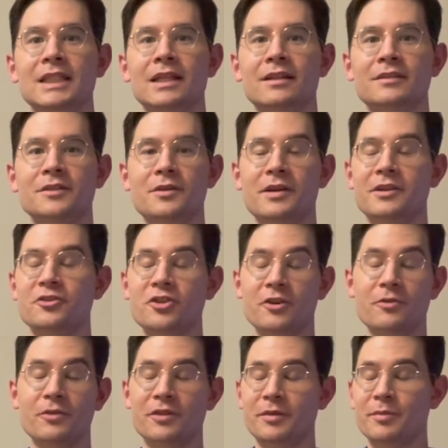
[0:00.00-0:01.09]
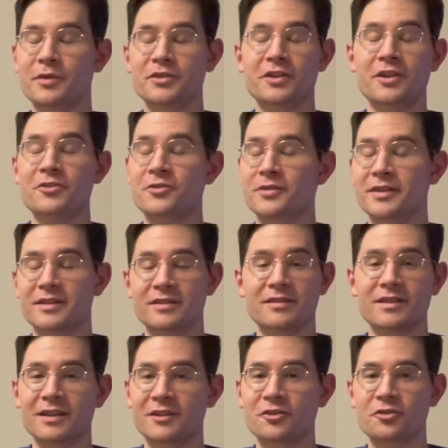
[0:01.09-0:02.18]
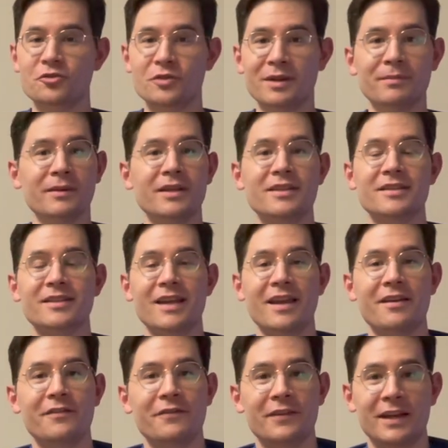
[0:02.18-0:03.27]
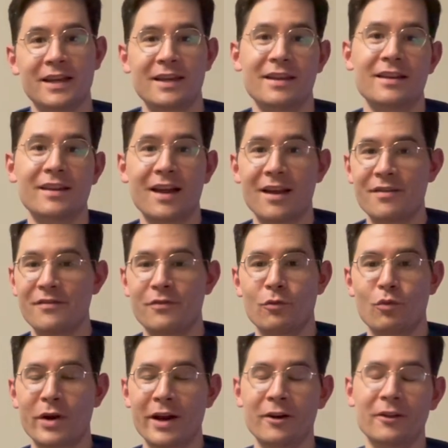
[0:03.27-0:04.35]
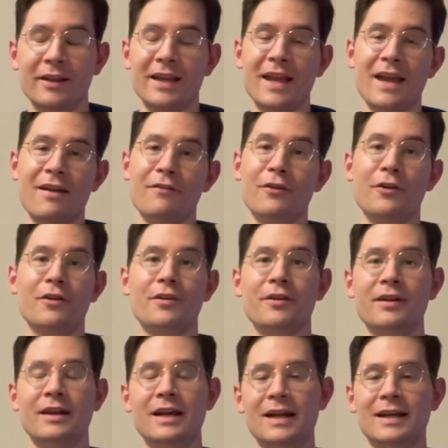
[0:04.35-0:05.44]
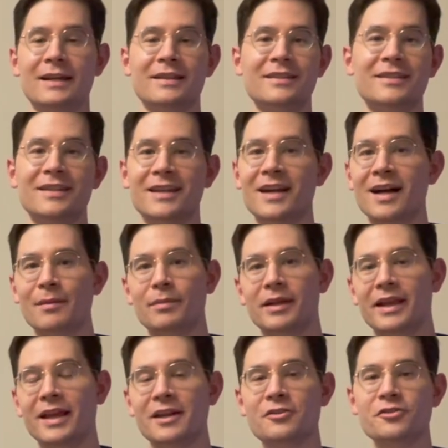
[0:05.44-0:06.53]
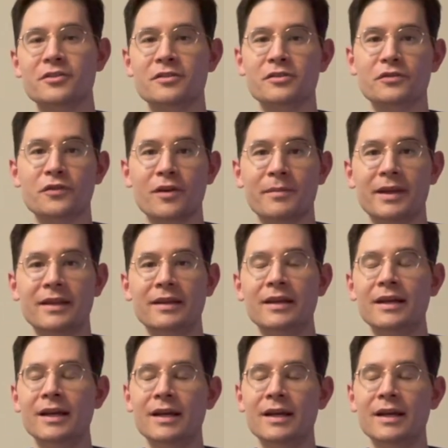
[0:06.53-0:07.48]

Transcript: So in general, the procedure is extremely safe, and I rarely ever see complications from it.